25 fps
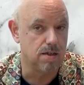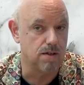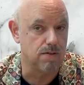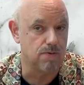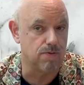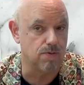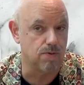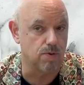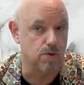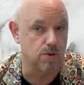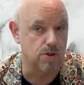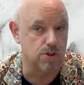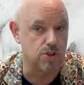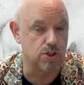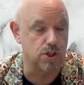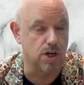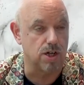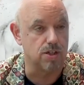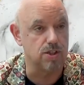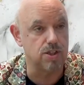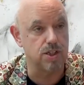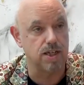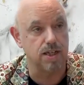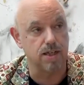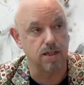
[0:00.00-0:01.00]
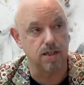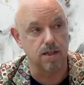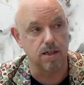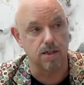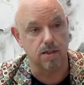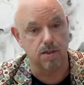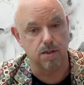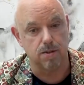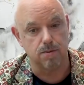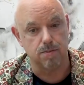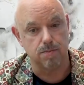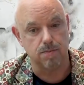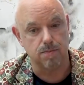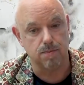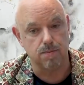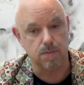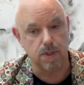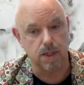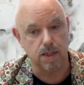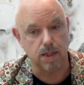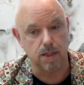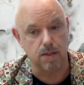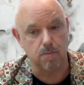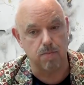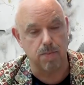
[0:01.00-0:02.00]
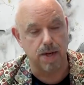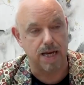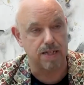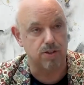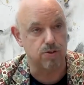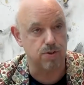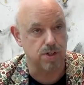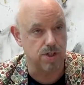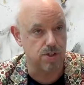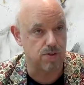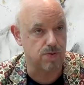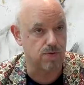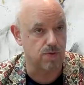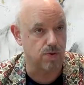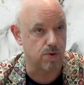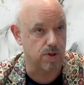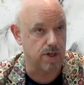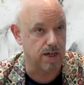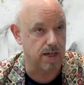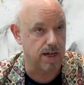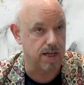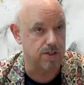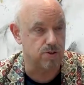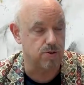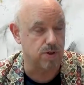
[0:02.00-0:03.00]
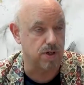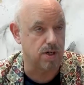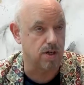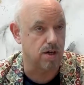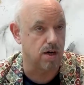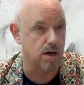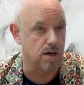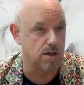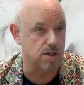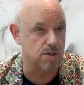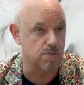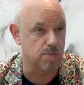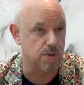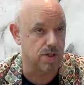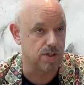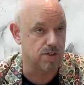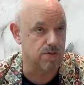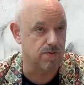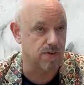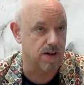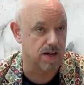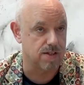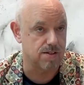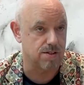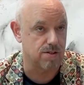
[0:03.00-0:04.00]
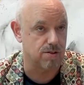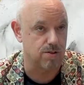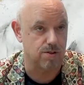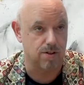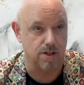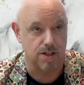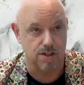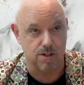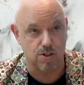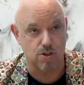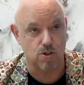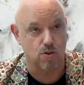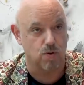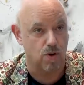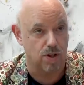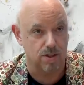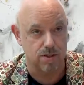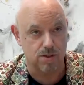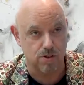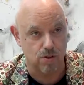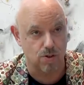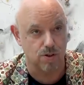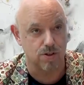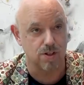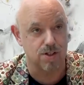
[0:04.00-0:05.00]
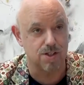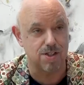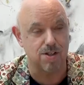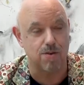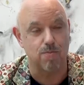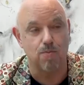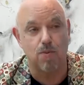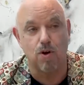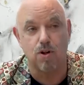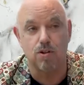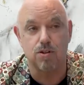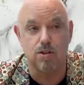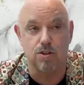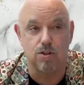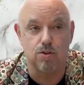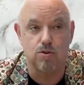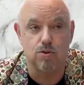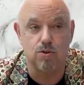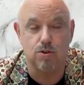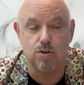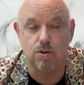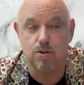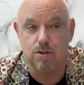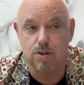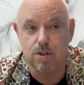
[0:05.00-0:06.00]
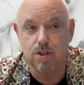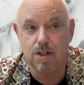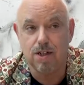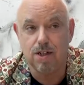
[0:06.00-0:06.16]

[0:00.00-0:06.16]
for charging batteries for electric cars much faster, and so on. So there's a multitude.